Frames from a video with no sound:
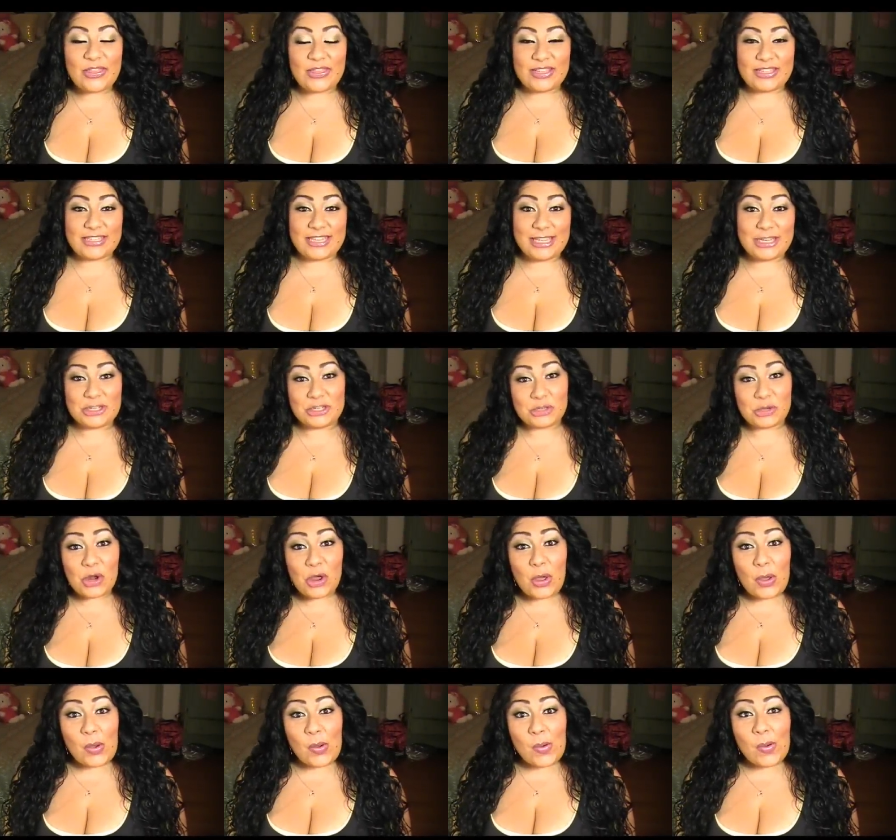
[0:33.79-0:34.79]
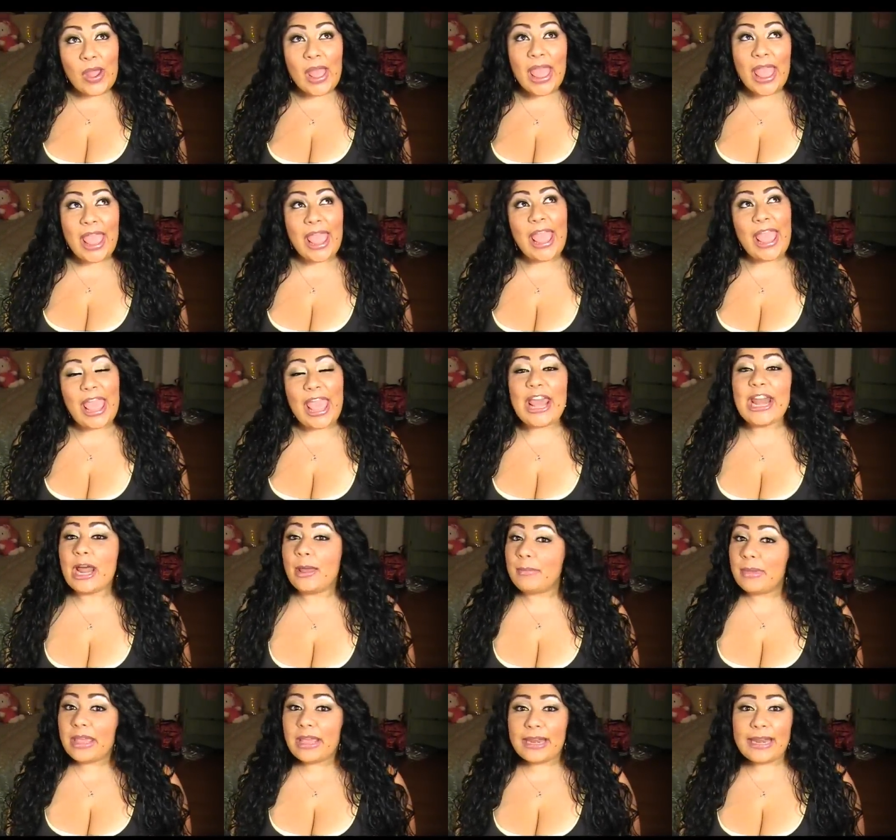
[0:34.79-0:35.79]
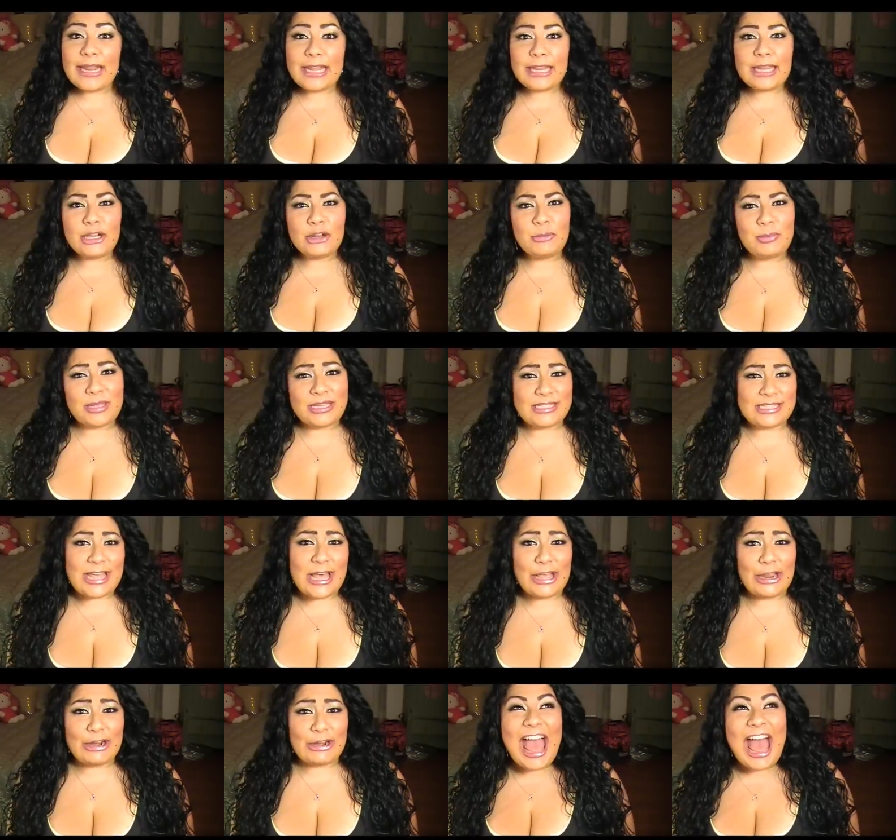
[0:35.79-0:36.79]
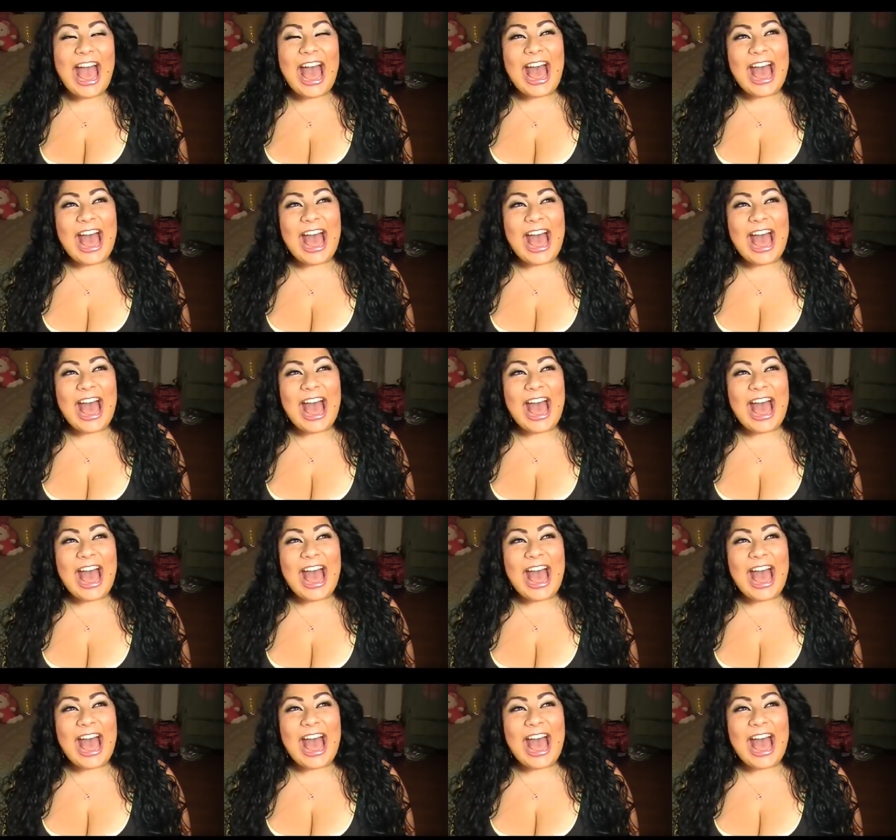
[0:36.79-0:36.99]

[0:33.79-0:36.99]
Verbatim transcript: this intro and I'm getting a little bit tired.